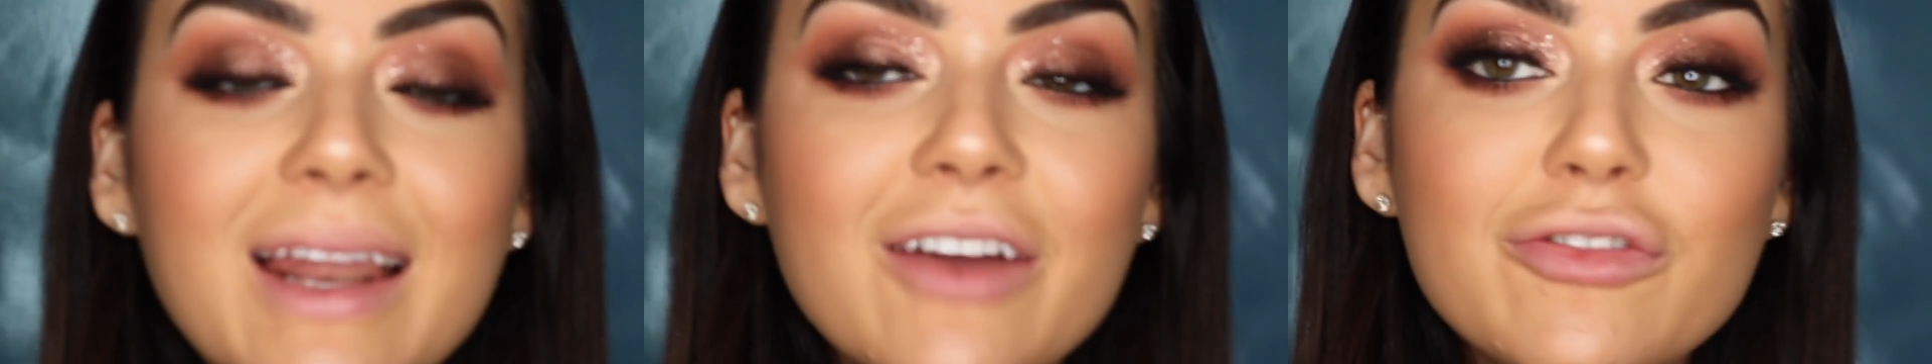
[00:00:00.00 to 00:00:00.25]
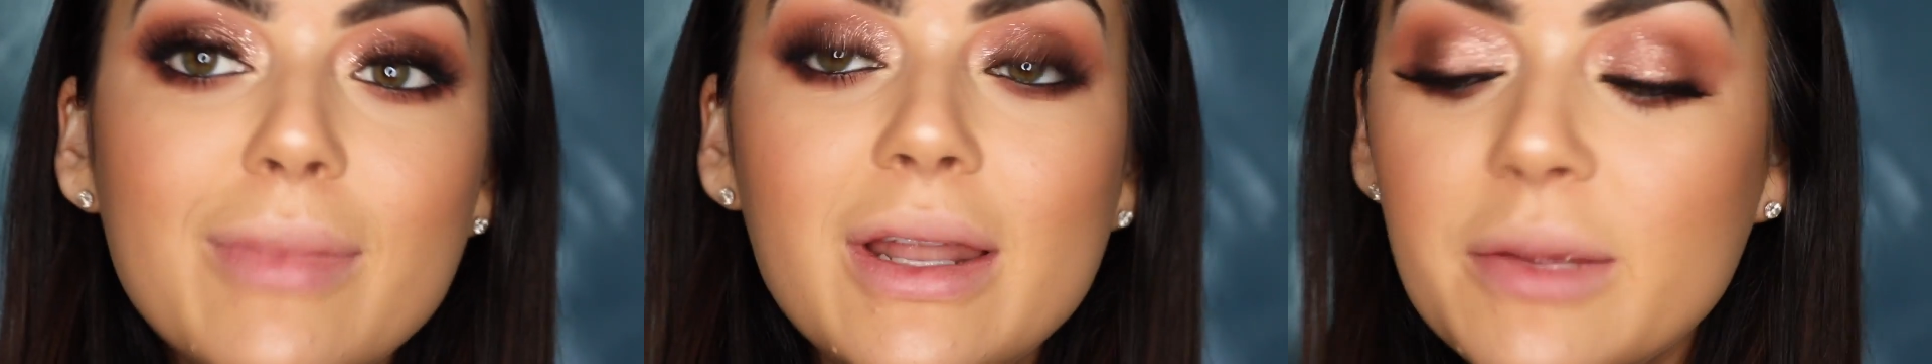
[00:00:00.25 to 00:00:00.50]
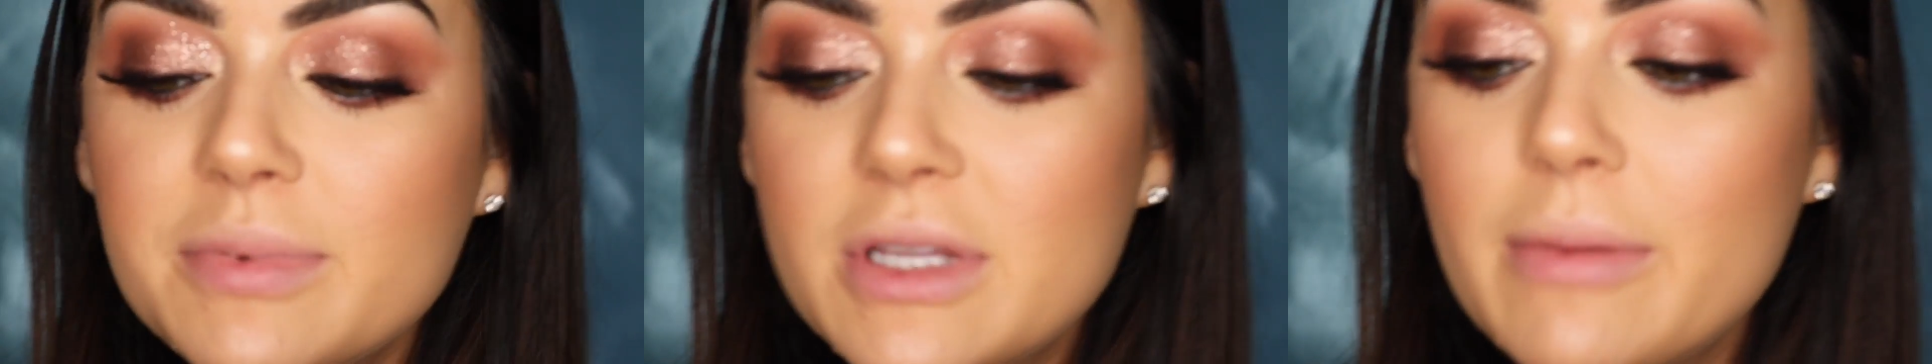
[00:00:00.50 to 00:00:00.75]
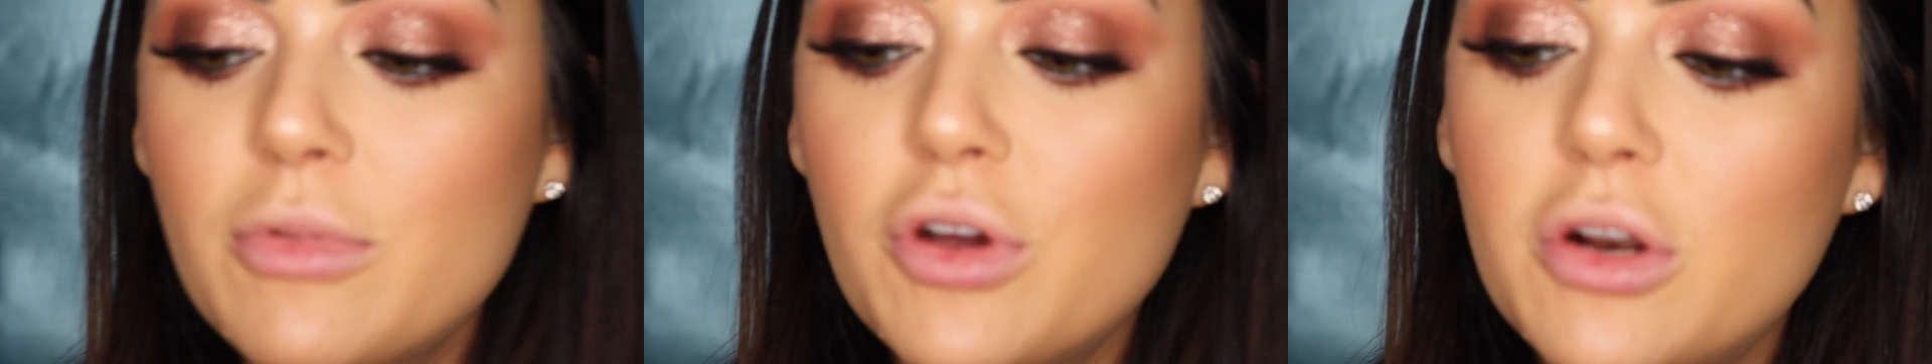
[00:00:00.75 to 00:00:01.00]
Now for my
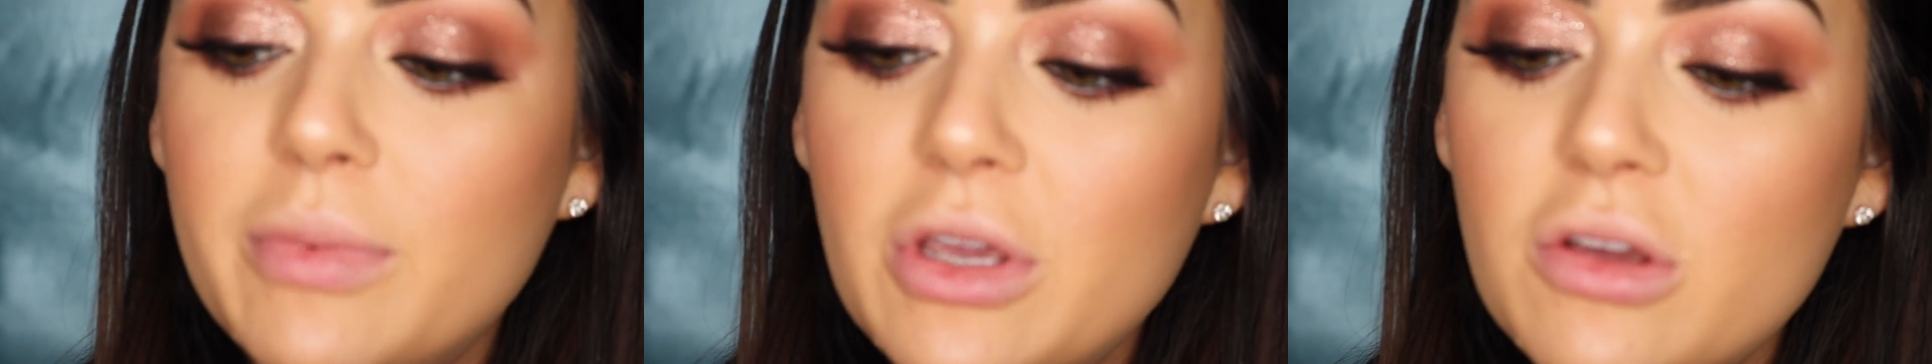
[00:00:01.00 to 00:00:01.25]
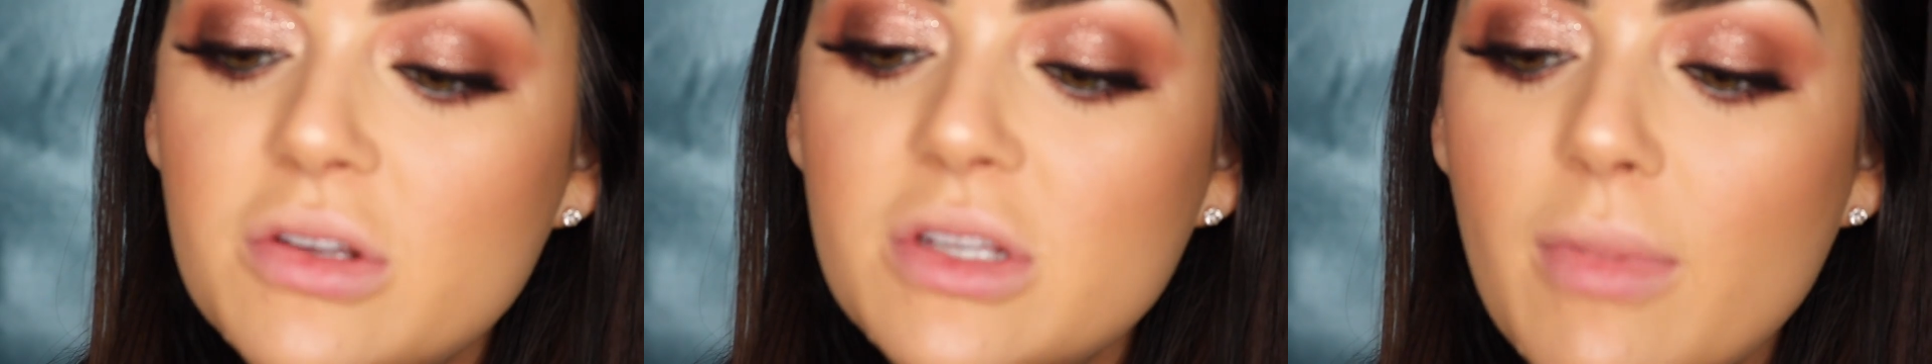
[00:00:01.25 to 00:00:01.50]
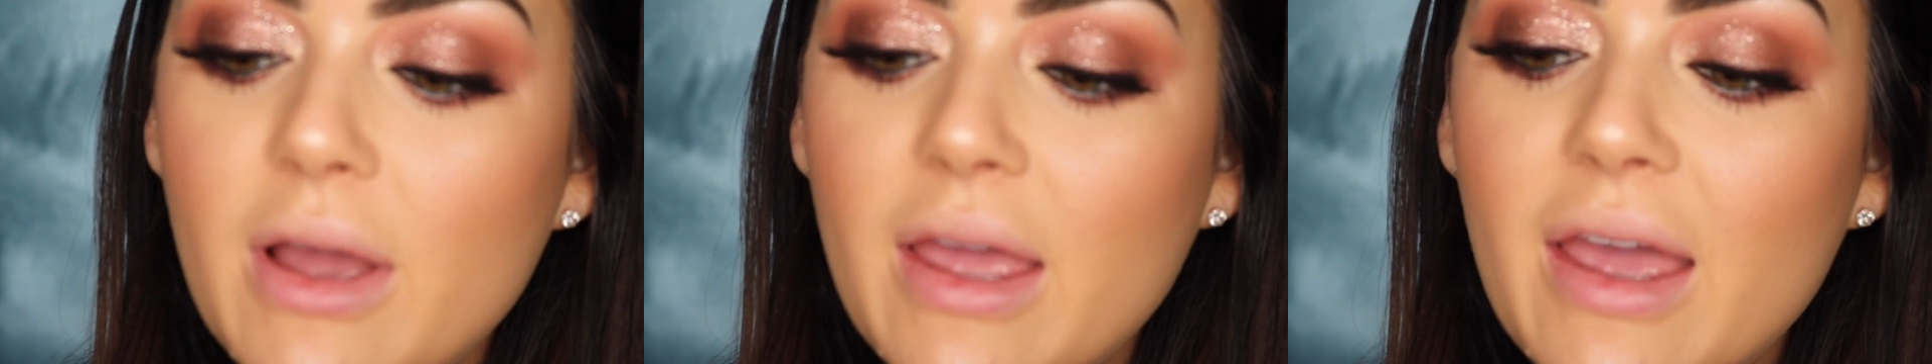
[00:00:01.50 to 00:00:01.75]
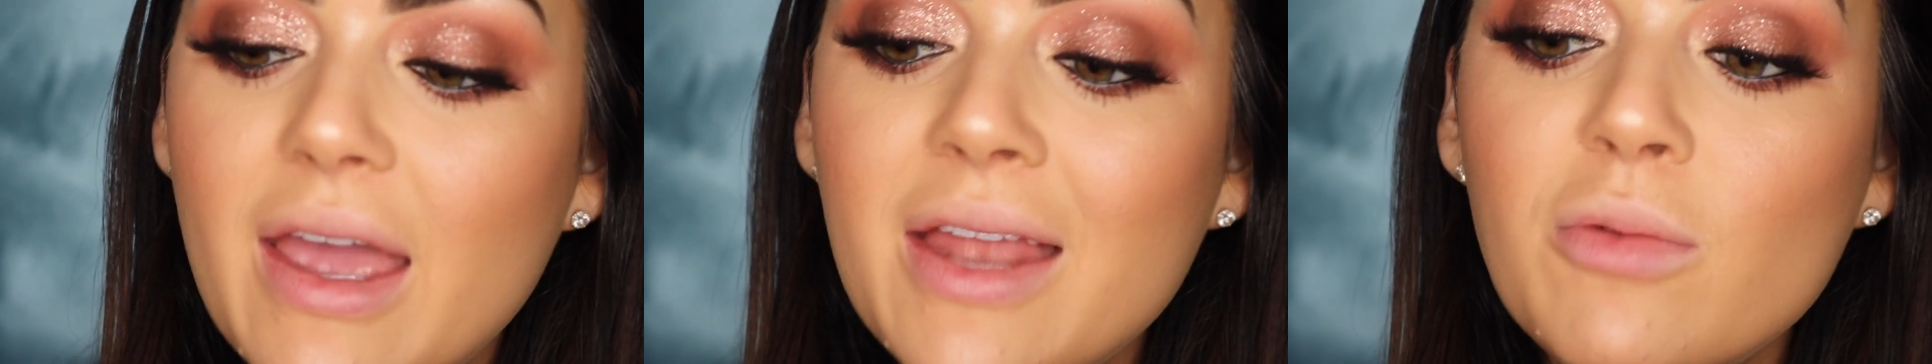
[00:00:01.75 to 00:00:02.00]
lips, I'm going to be using
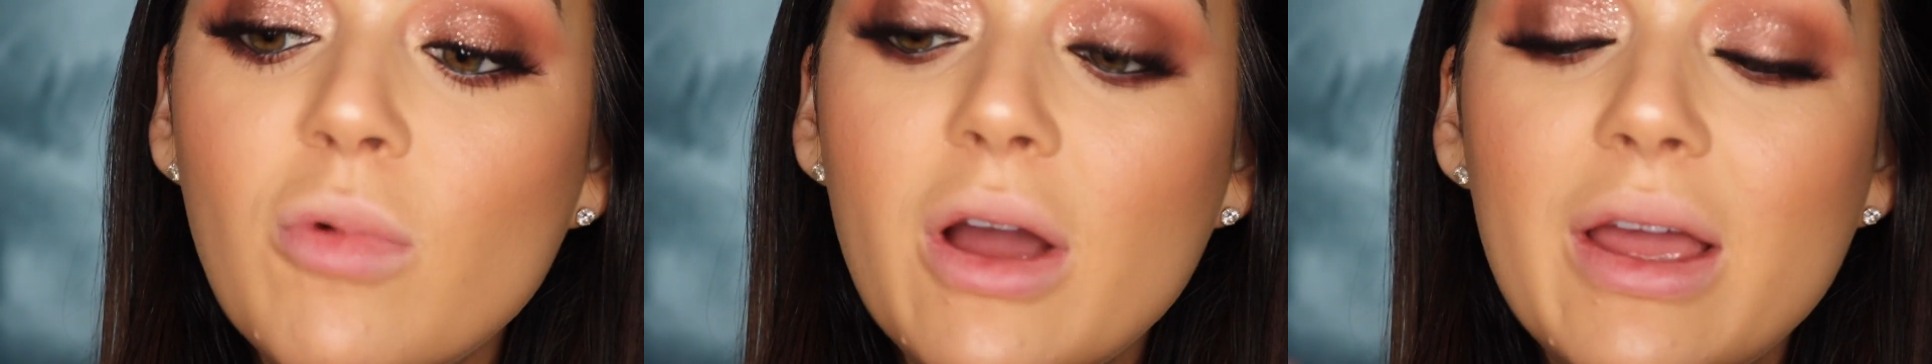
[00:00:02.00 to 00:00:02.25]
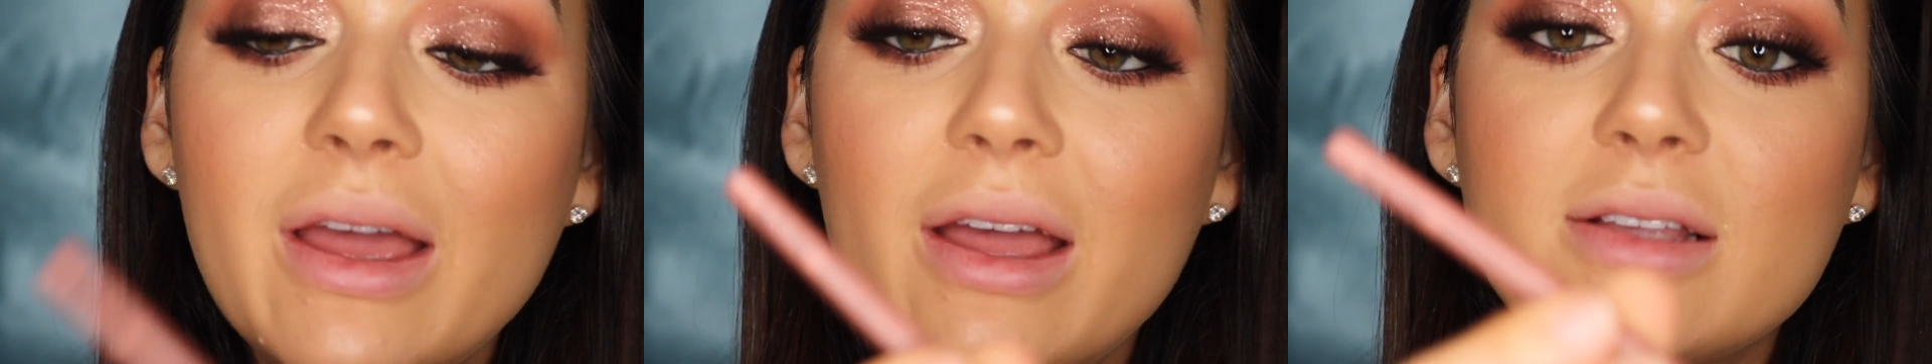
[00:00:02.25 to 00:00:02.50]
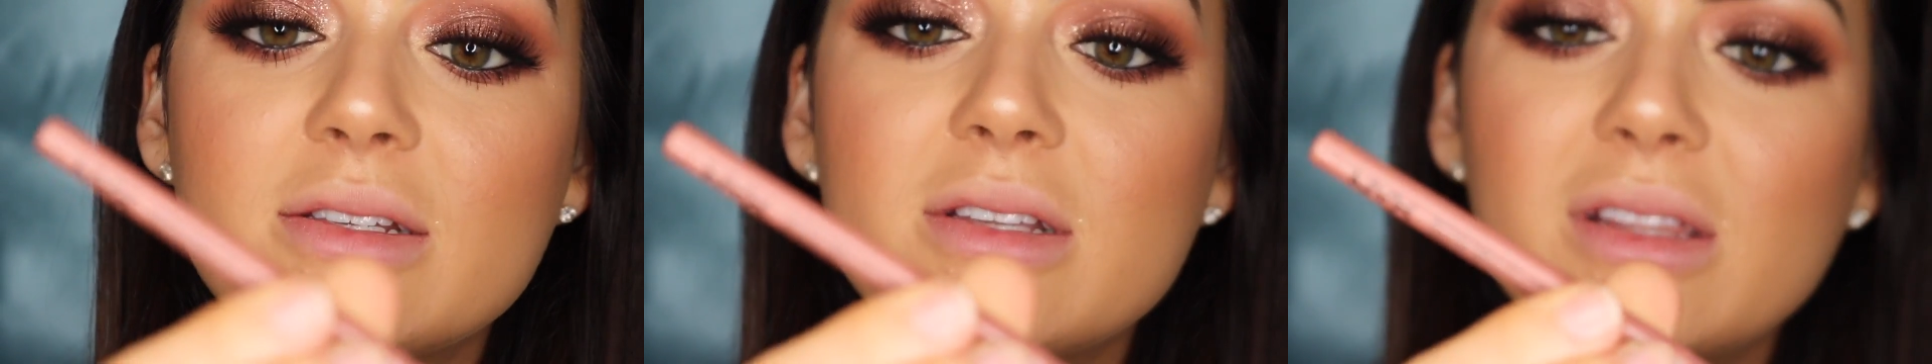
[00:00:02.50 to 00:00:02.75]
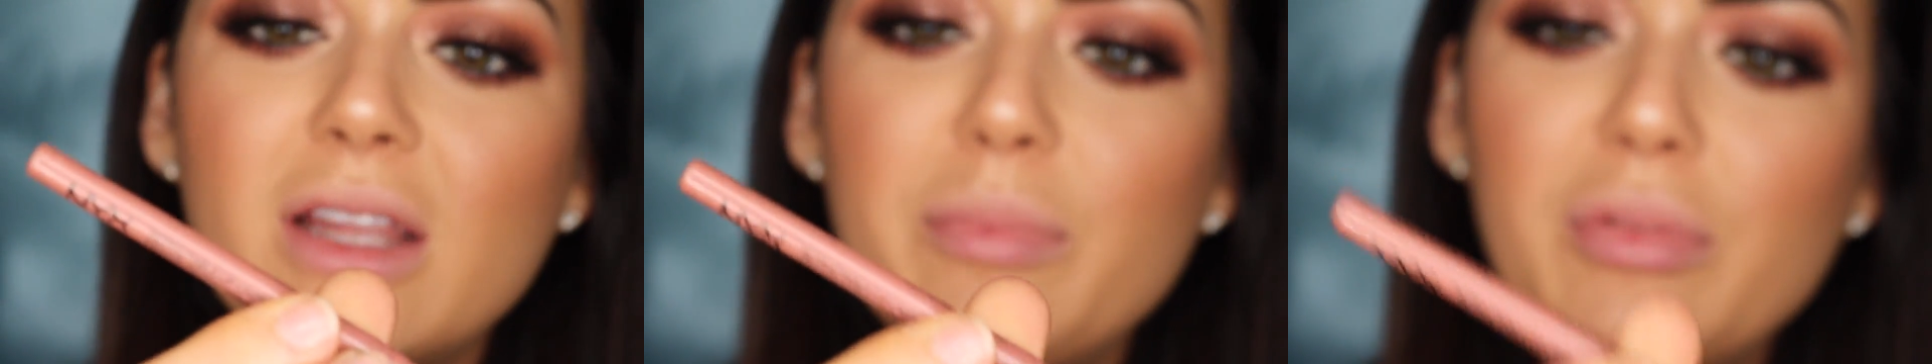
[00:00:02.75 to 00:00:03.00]
my
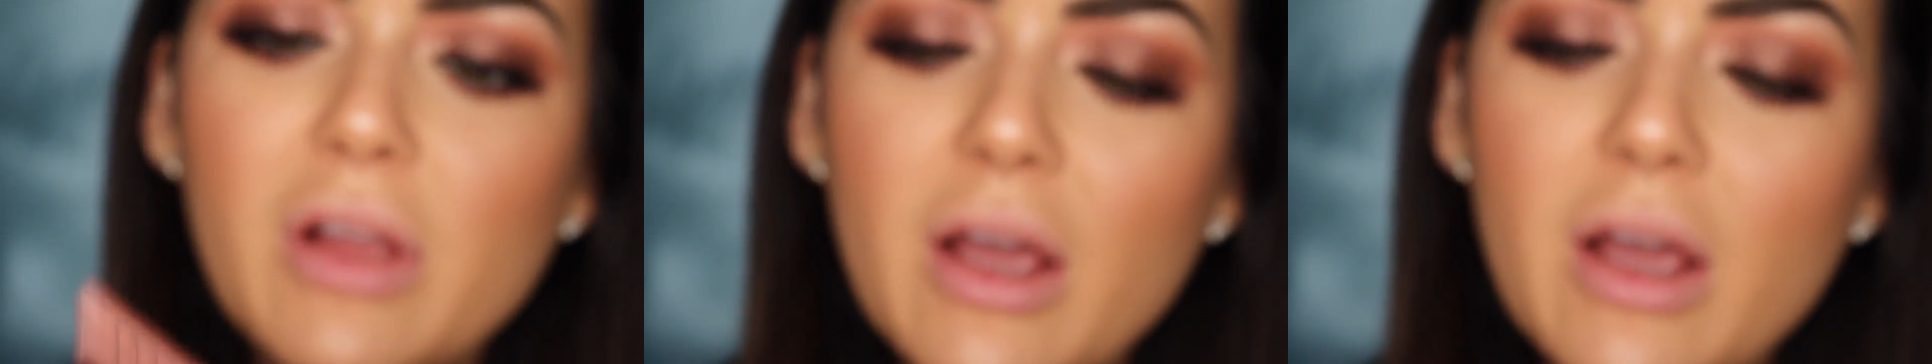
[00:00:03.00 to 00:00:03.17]
NYX lip